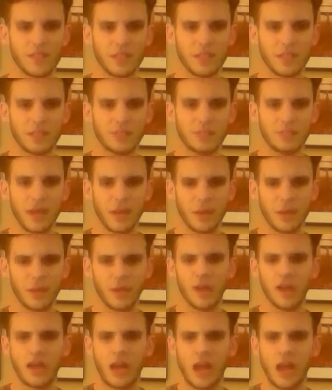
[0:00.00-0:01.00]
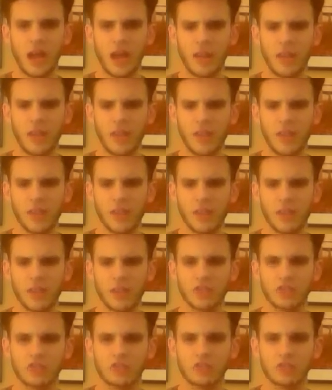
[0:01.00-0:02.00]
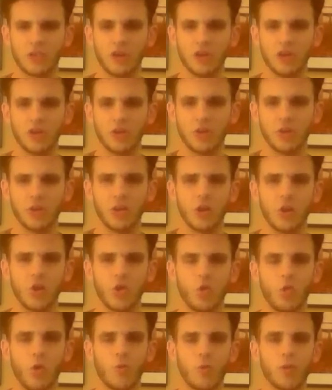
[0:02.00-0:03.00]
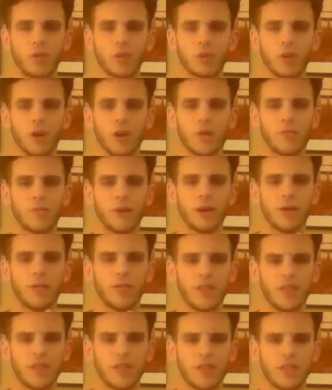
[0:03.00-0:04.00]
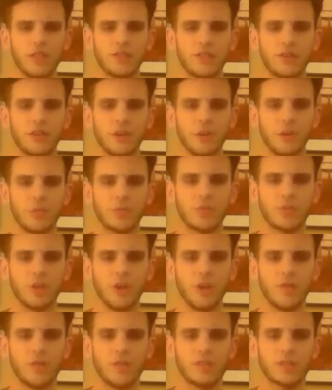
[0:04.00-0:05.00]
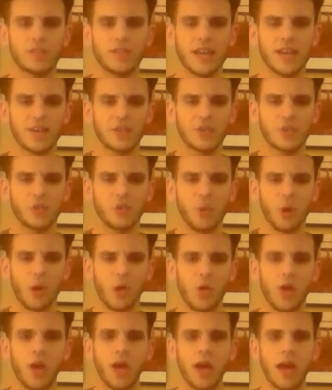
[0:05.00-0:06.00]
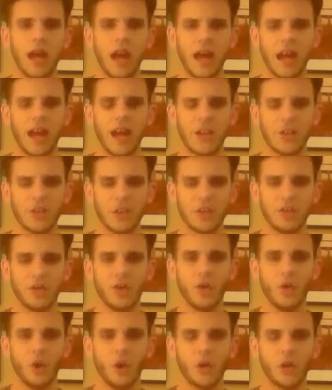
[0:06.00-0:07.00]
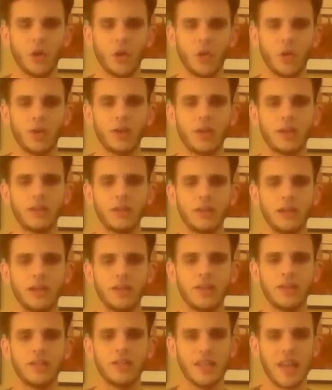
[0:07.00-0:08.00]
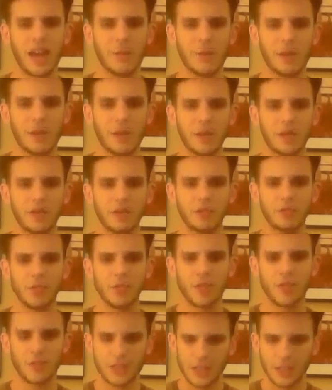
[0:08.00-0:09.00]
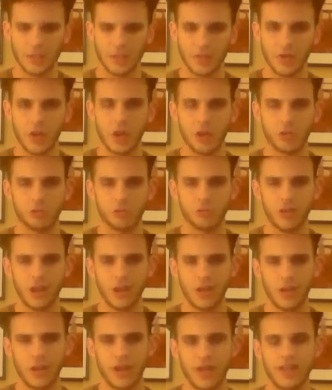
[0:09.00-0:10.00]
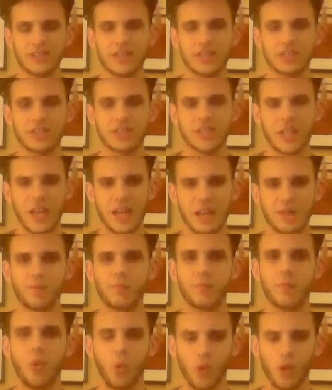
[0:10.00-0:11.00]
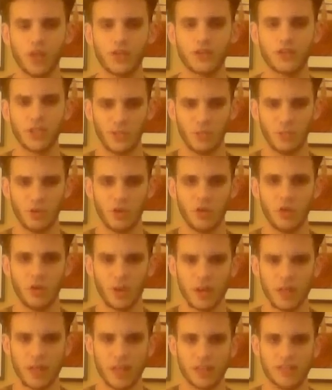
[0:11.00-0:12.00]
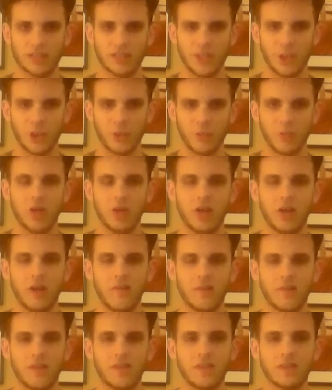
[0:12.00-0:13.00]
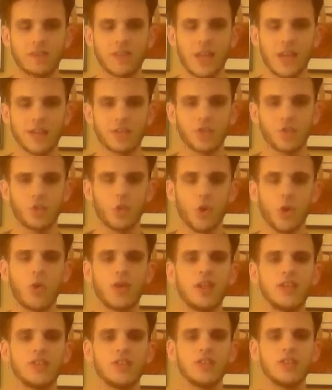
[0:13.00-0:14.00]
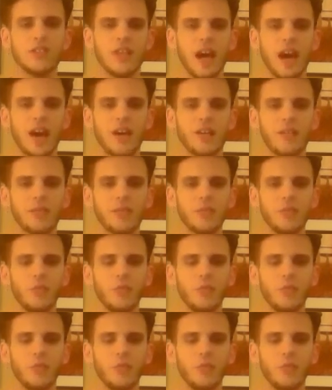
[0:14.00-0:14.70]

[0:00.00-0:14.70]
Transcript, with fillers: things better. And I think that this is stronger when we talk about this in terms of the status quo as an ongoing dynamic derivative rather than as a static point somewhere on a slope. That the status quo is not